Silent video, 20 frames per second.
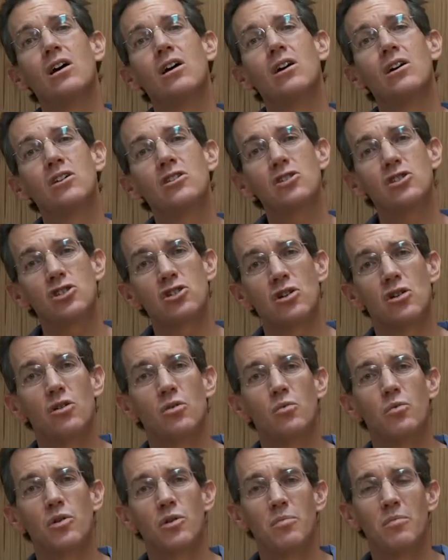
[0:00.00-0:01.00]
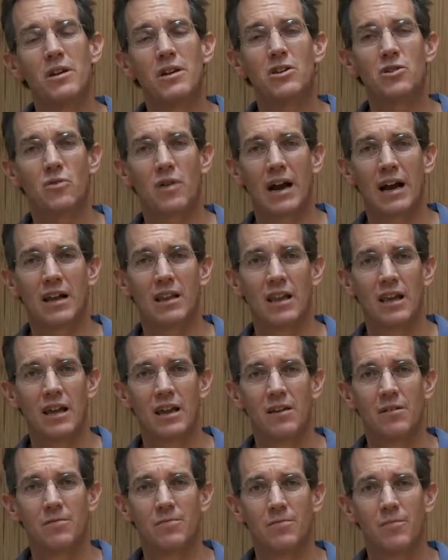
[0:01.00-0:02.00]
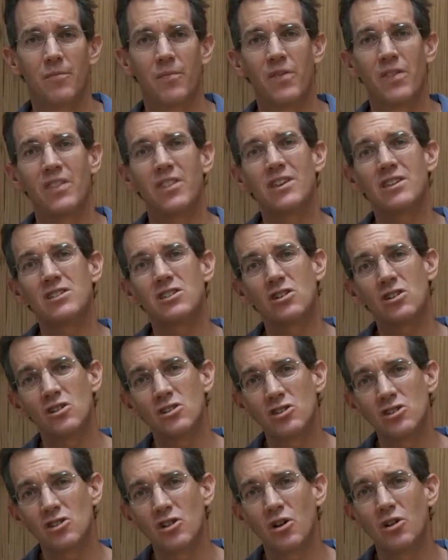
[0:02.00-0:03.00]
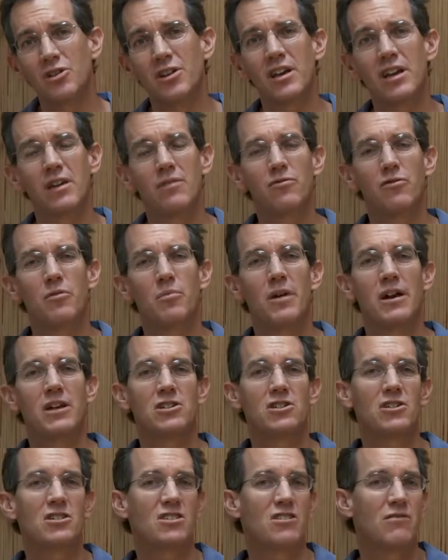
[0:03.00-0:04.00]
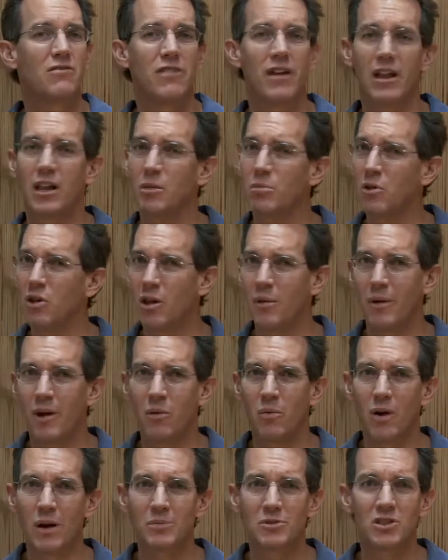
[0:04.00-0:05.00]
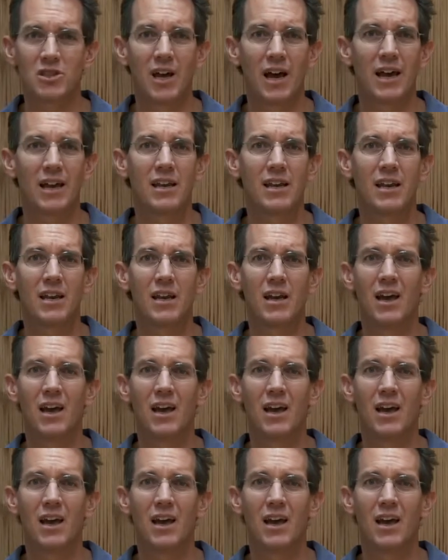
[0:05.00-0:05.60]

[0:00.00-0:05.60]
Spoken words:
consult with me directly. This consulting information is available on my website.